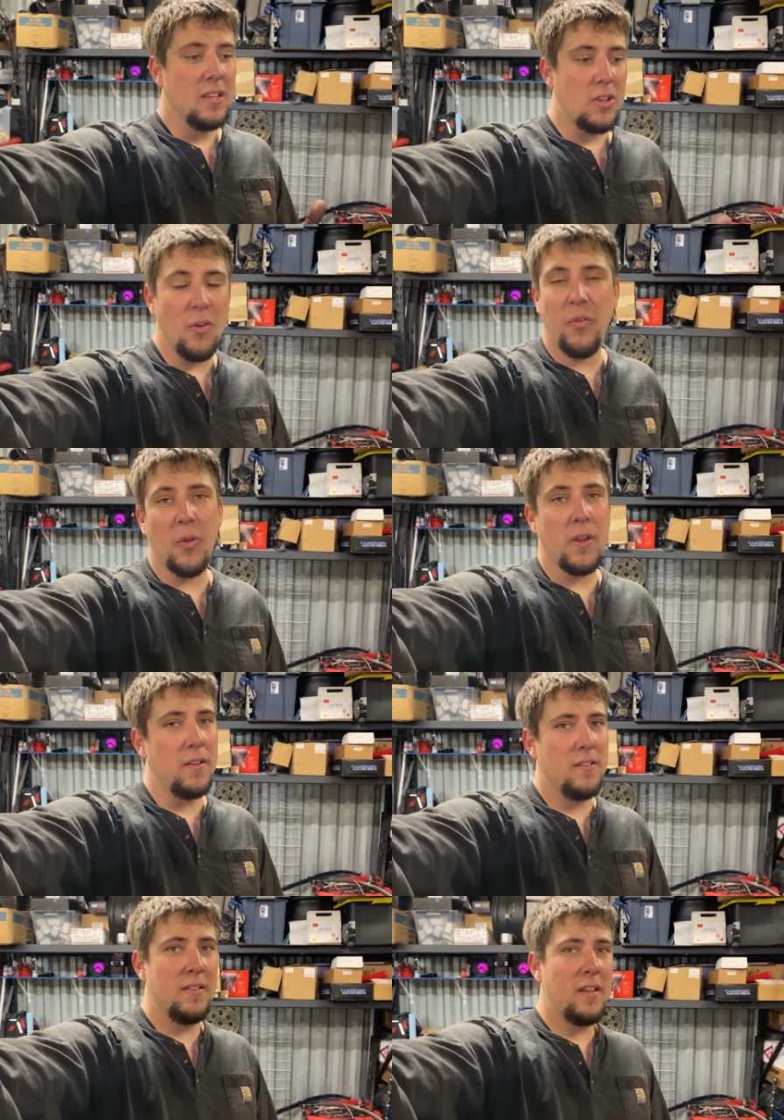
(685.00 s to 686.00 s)
go for it
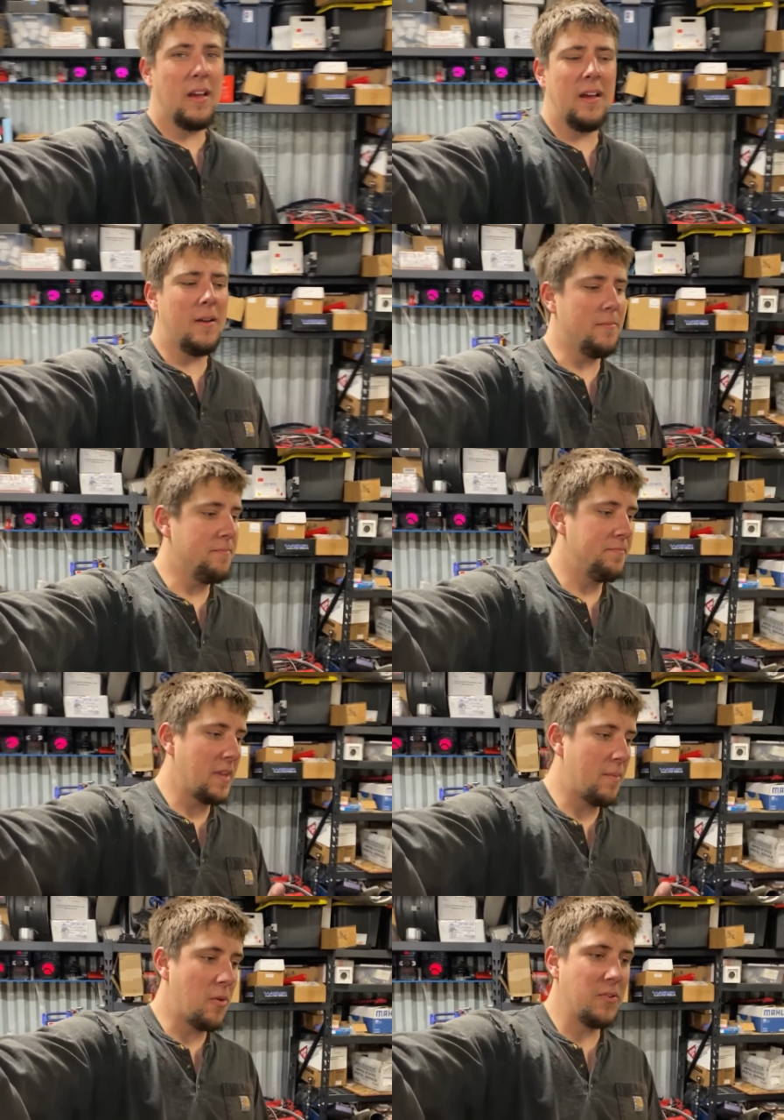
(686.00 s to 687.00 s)
um
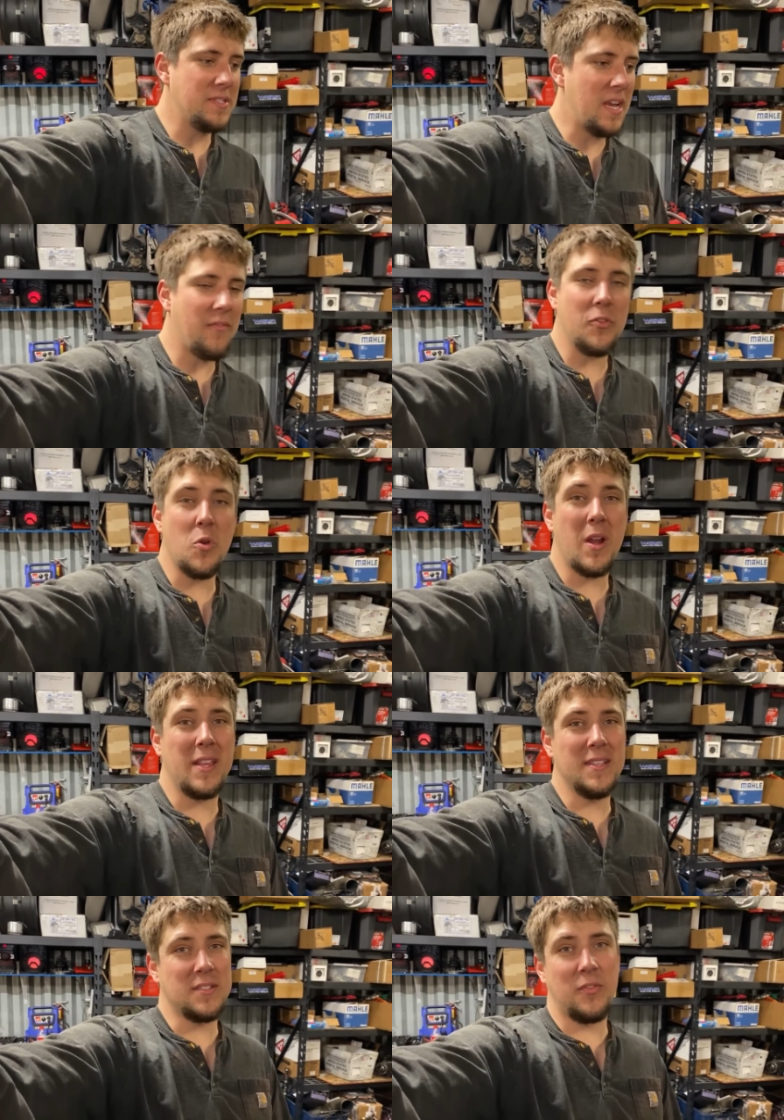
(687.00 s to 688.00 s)
i'm always down for new
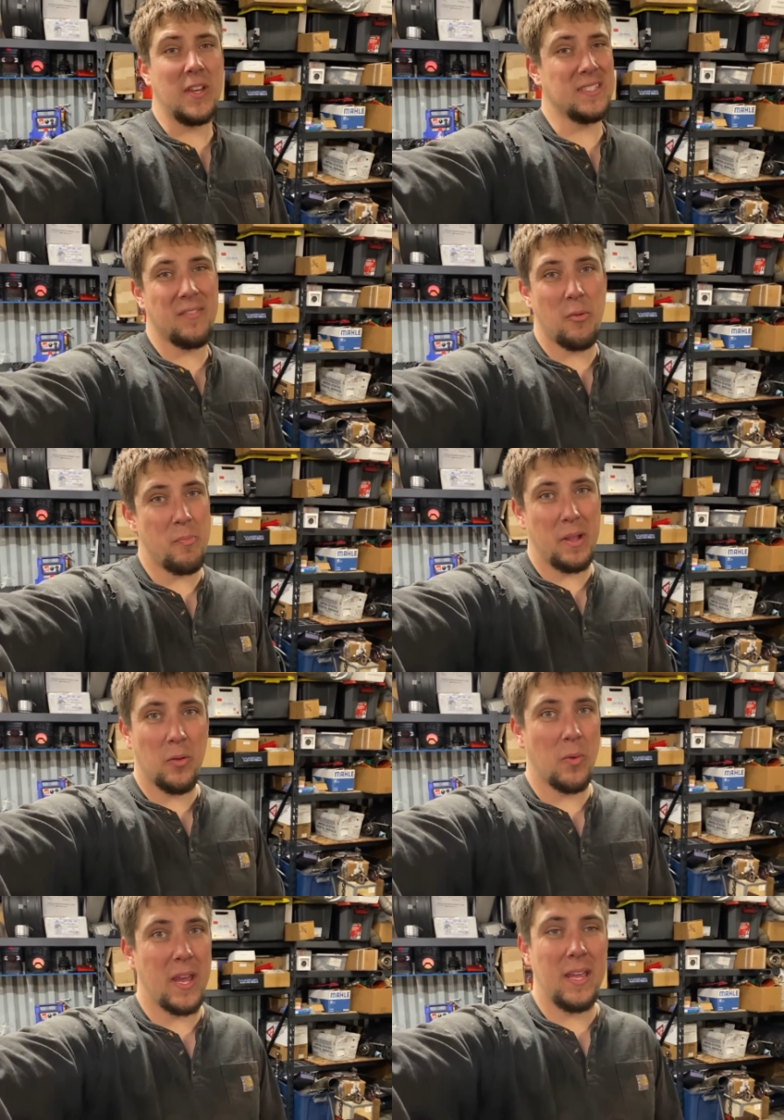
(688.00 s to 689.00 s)
ideas if you guys have a
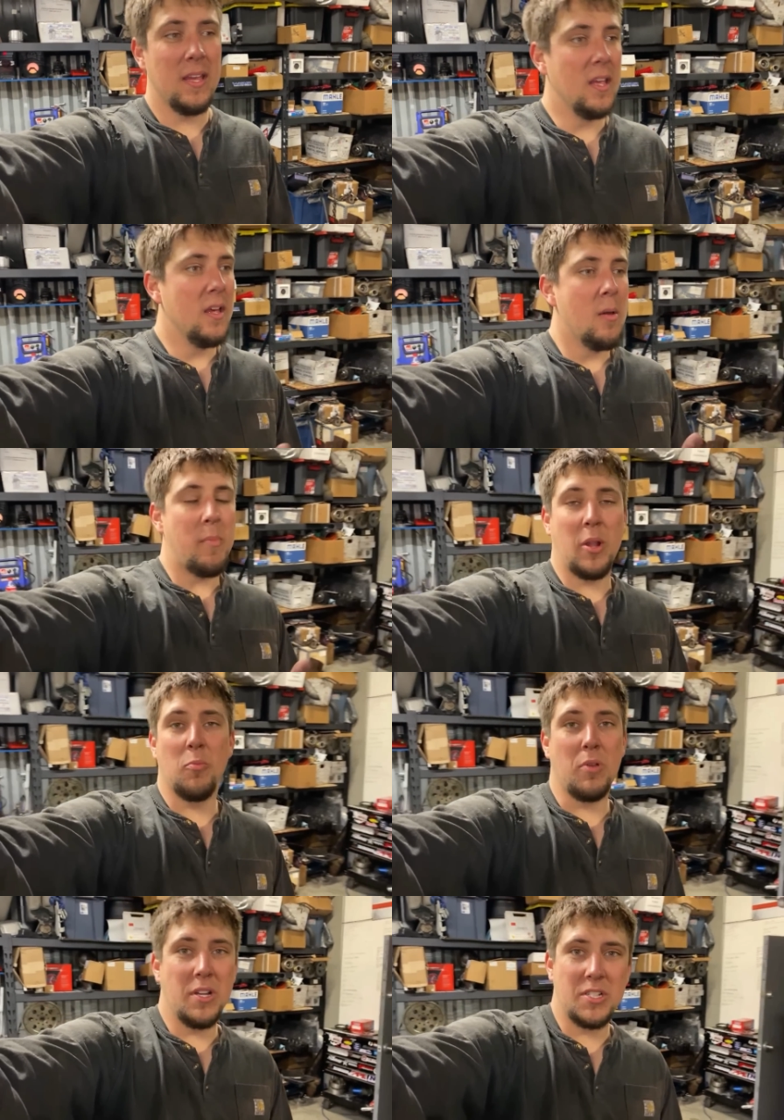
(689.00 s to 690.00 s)
better way better
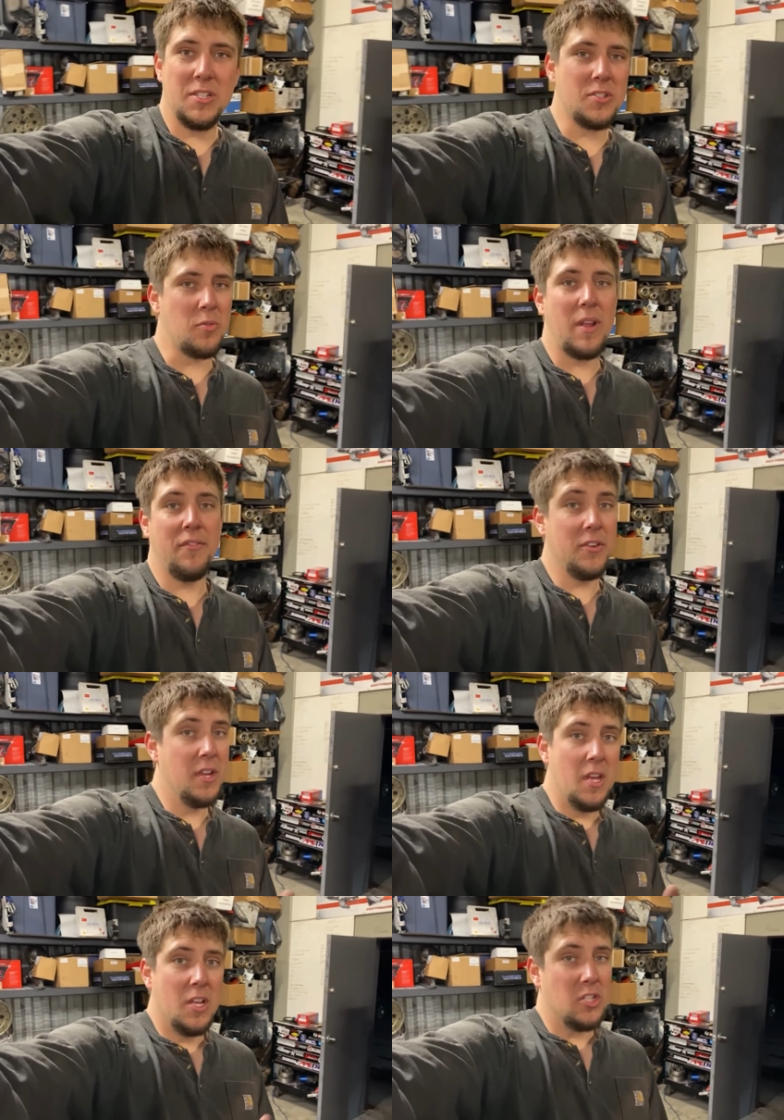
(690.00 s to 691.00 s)
brushes or whatever
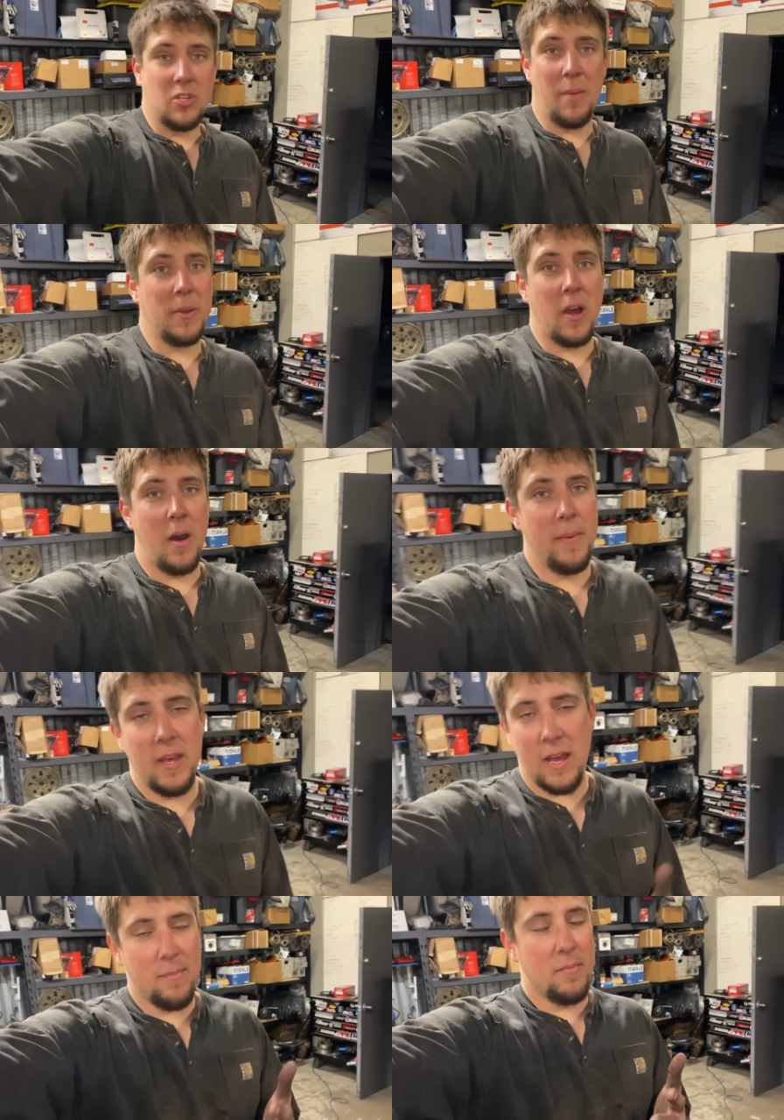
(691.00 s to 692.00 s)
drop a
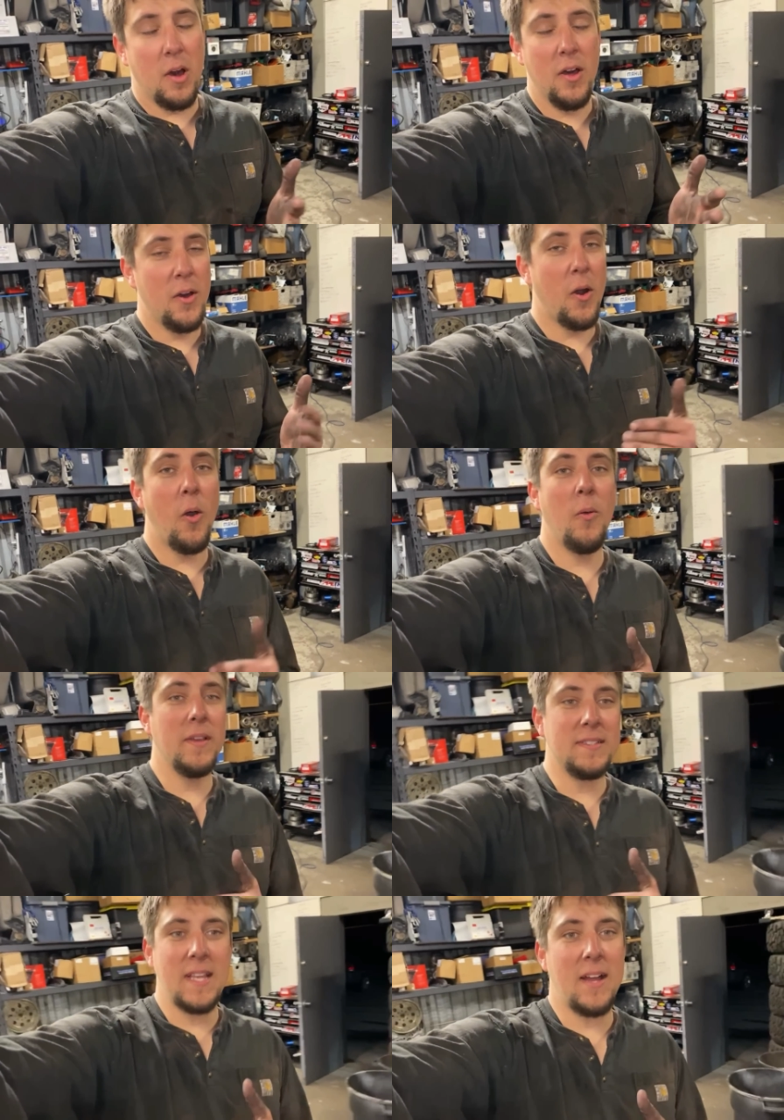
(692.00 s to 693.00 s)
comment i'm
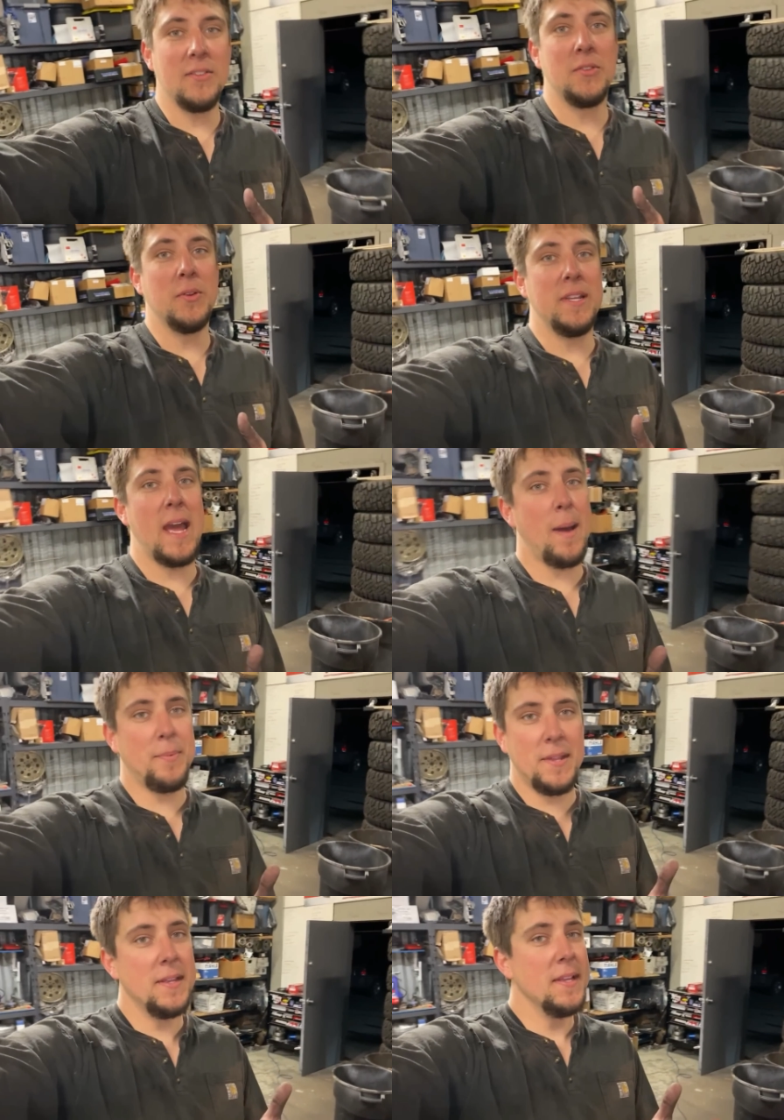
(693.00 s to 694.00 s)
always down to
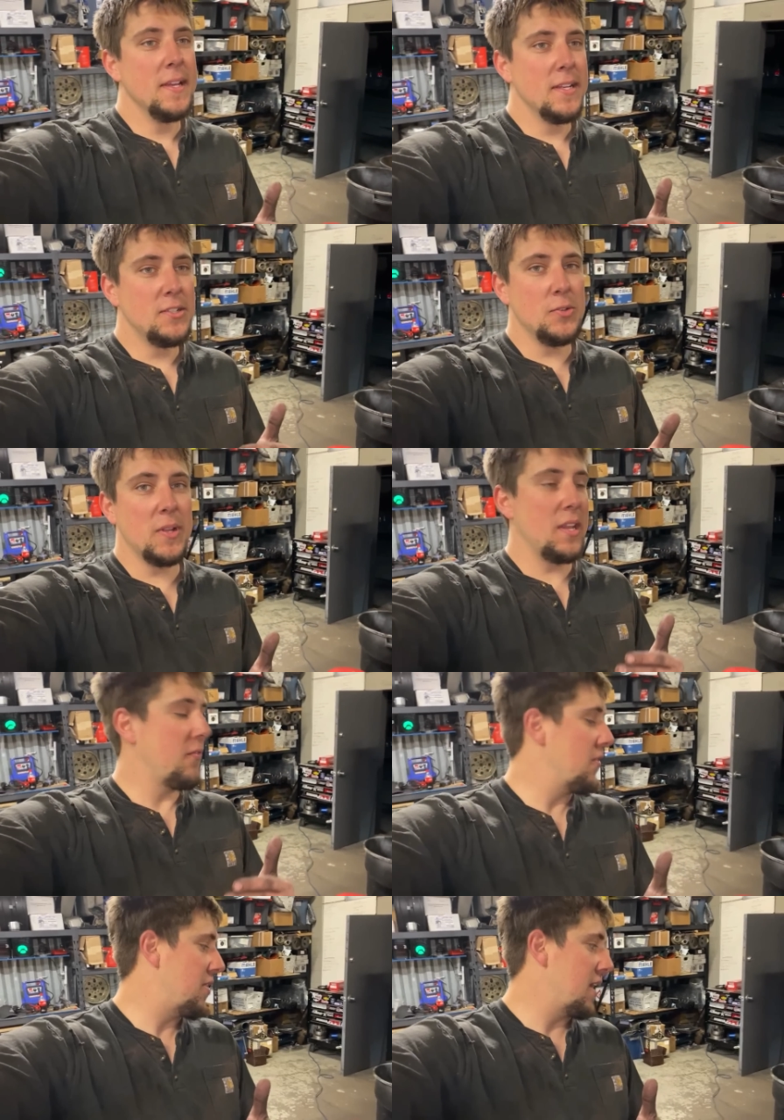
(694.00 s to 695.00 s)
adapt to a
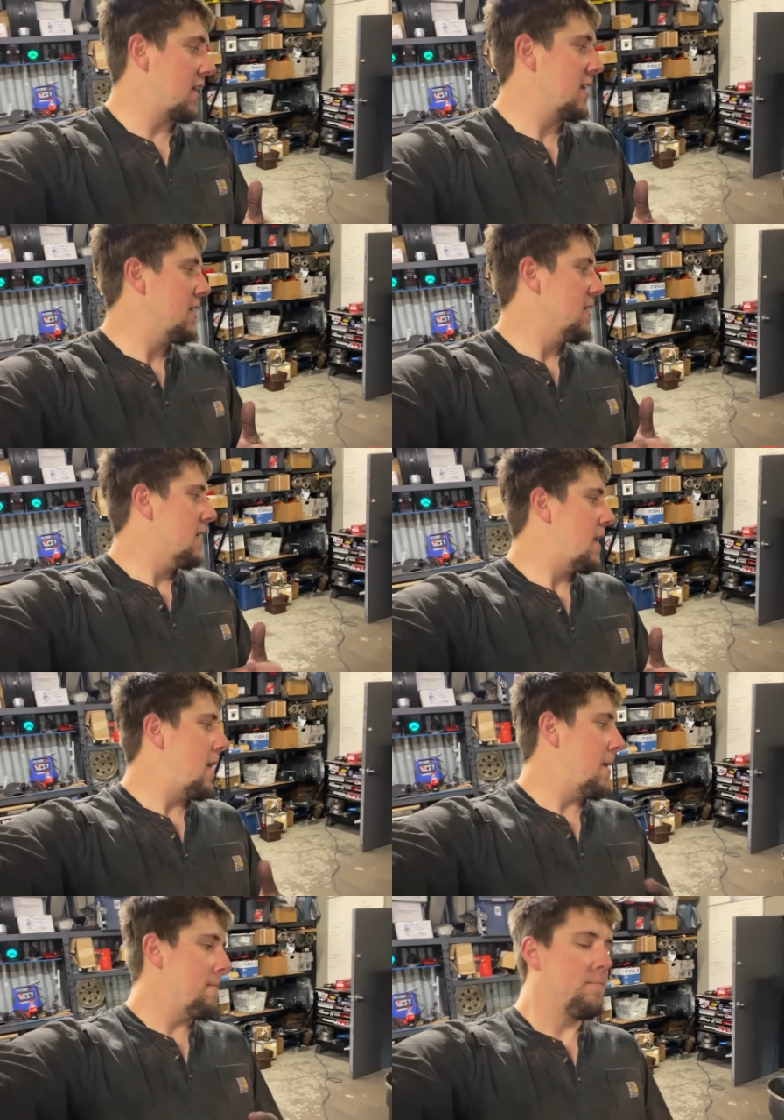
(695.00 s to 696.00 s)
different thing
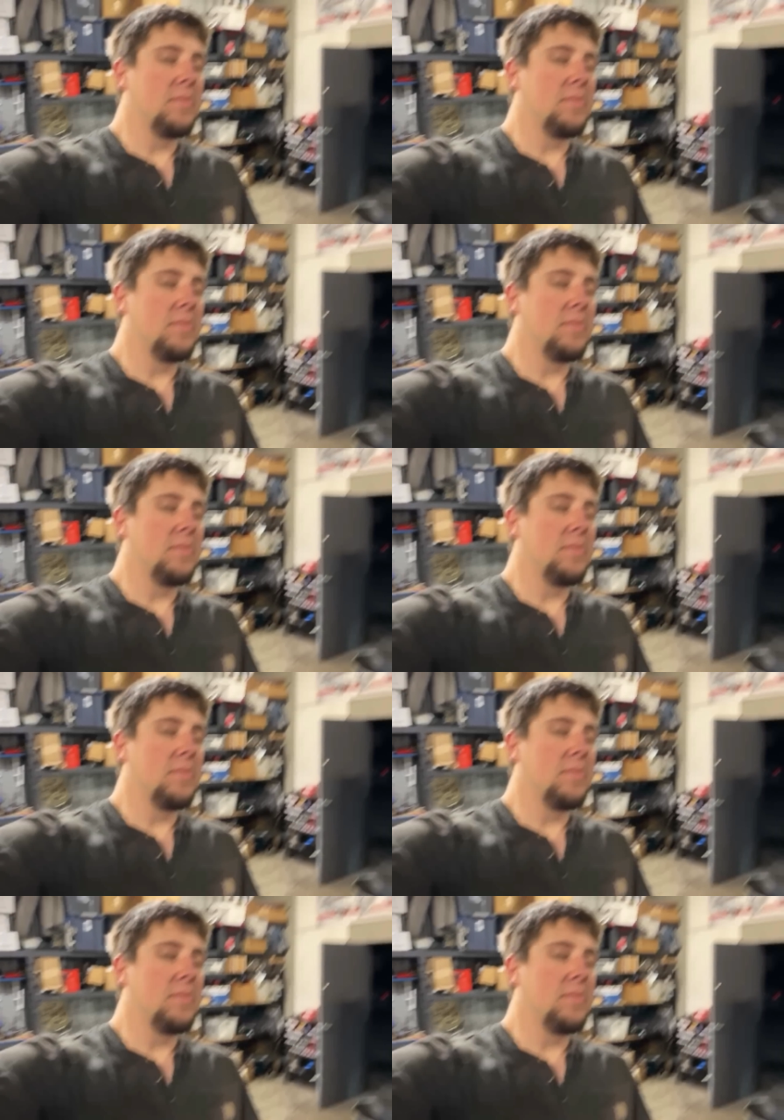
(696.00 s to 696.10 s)
um,